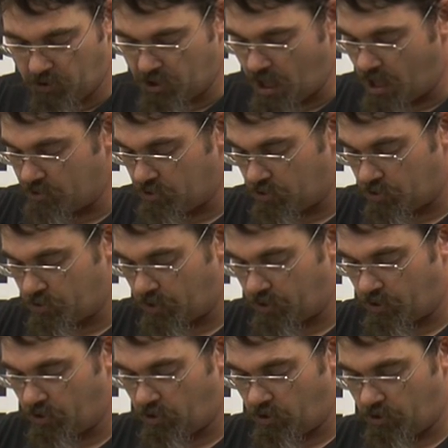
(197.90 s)
sides of the trigger
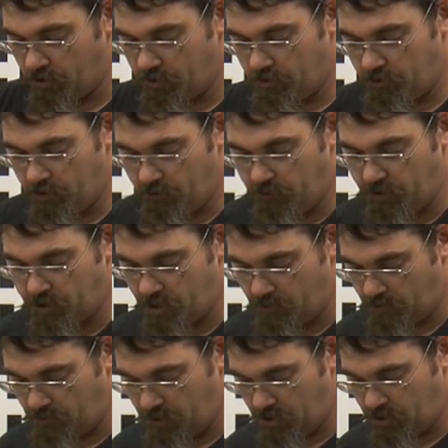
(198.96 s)
guard of this
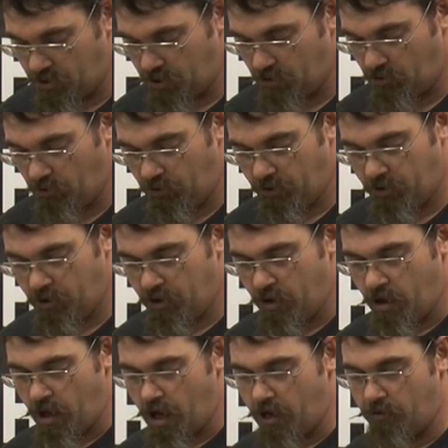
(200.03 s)
M&P shield,
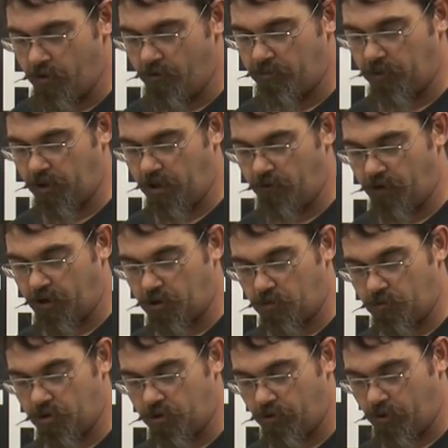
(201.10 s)
and you have plenty of extra
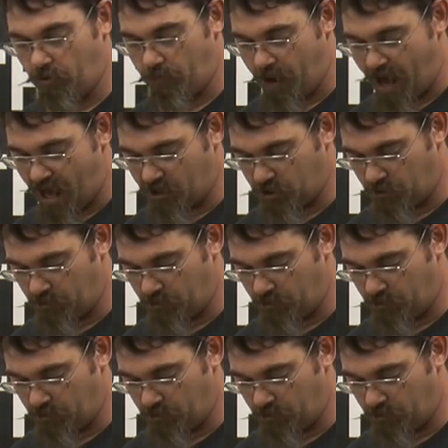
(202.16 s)
material past the